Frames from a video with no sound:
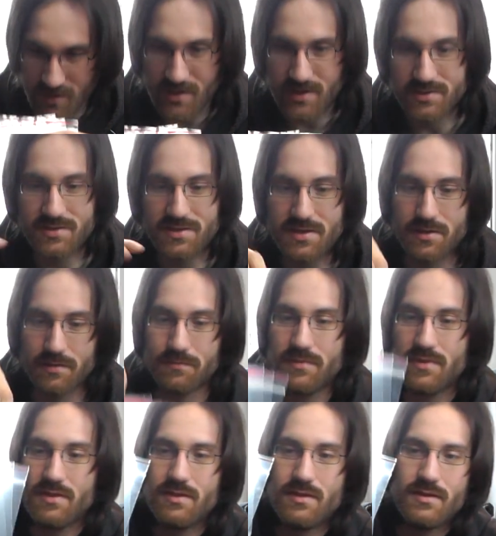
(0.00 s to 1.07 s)
I see them.
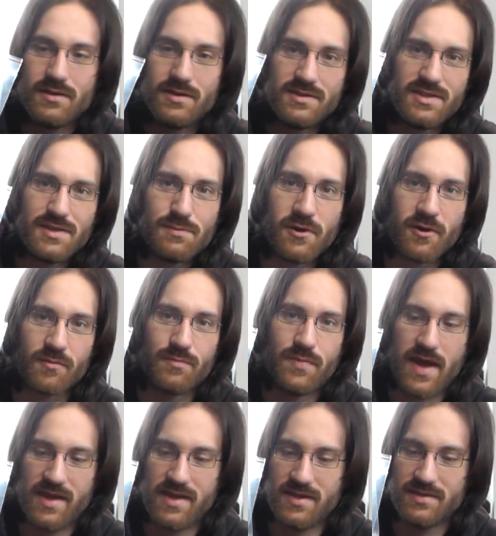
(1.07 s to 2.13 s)
Ziploc
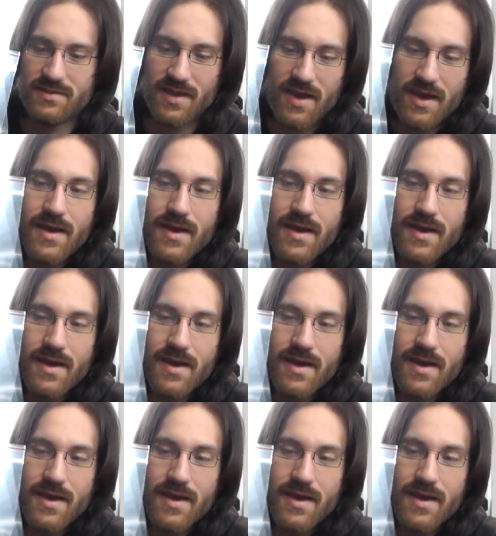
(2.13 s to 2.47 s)
baggies.